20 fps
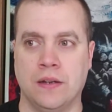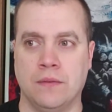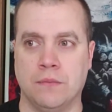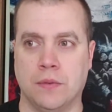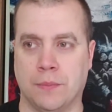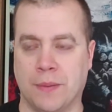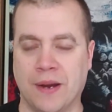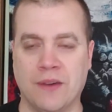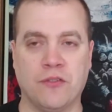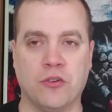
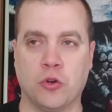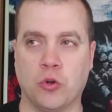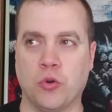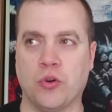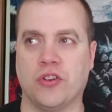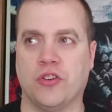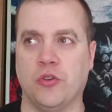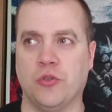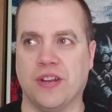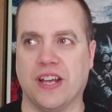But Bound for
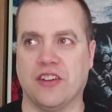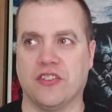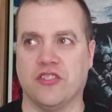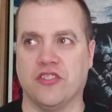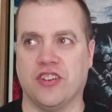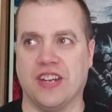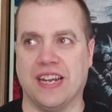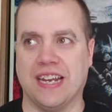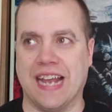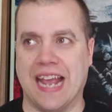Glory
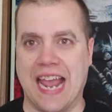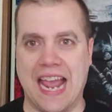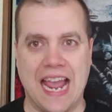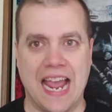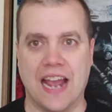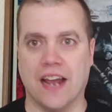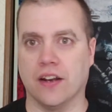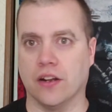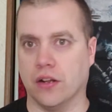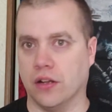2010
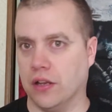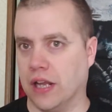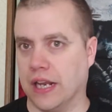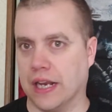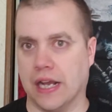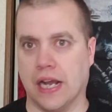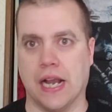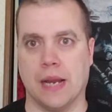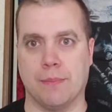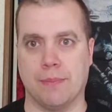had a lot
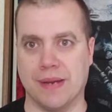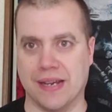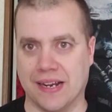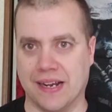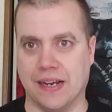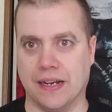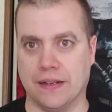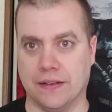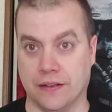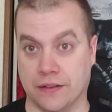of hype
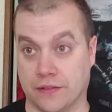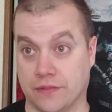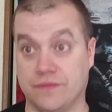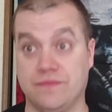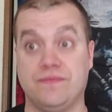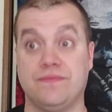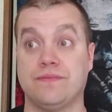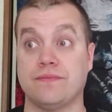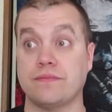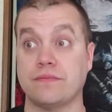behind it.
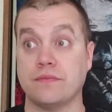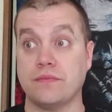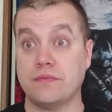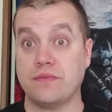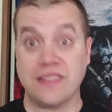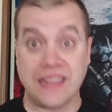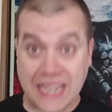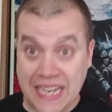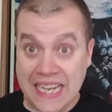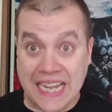
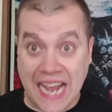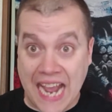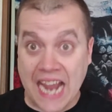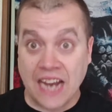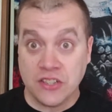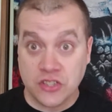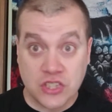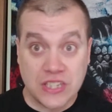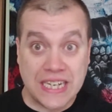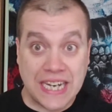And
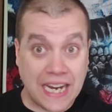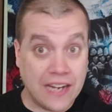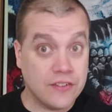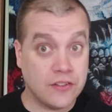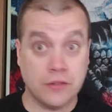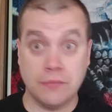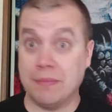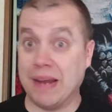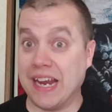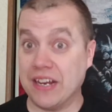actually had
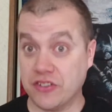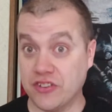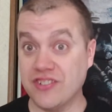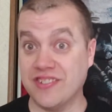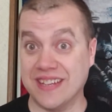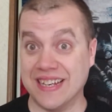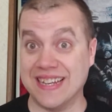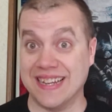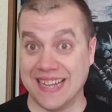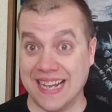some
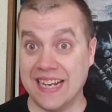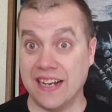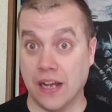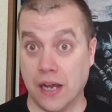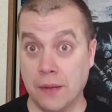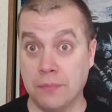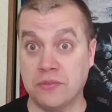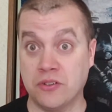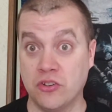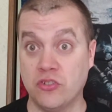matches that led
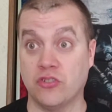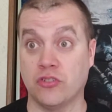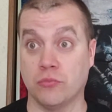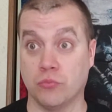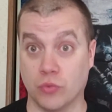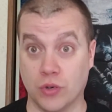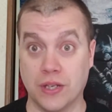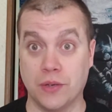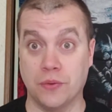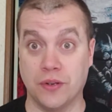up to
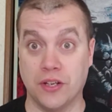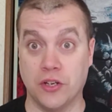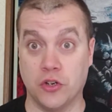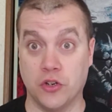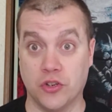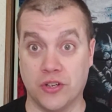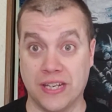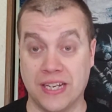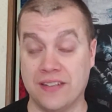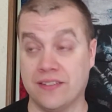some really, really
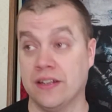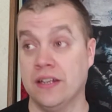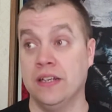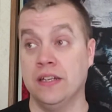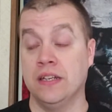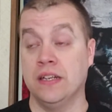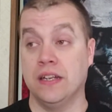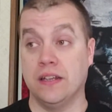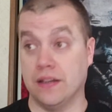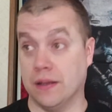good things.
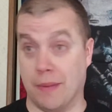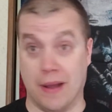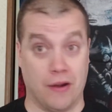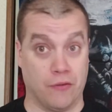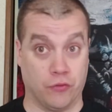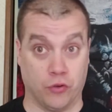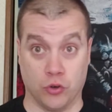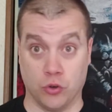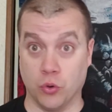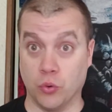The
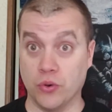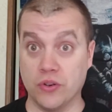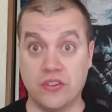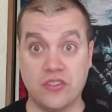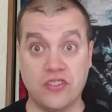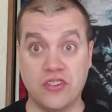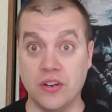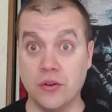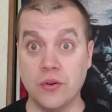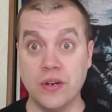Bound for Glory
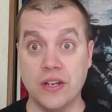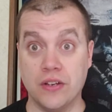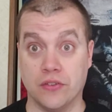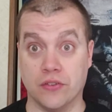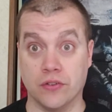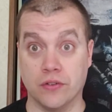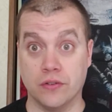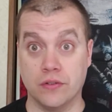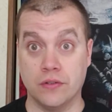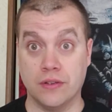
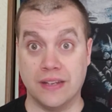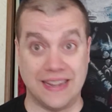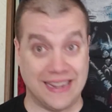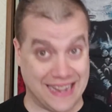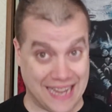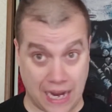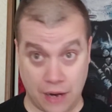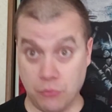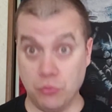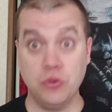series.
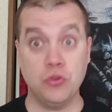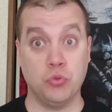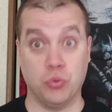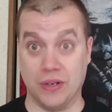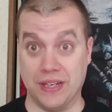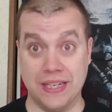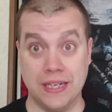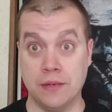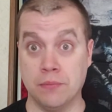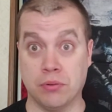That was
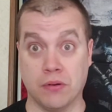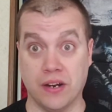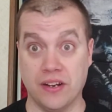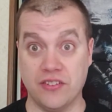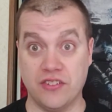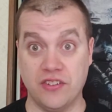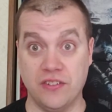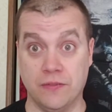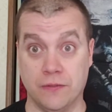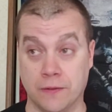really
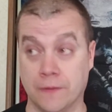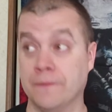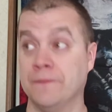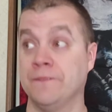impressive.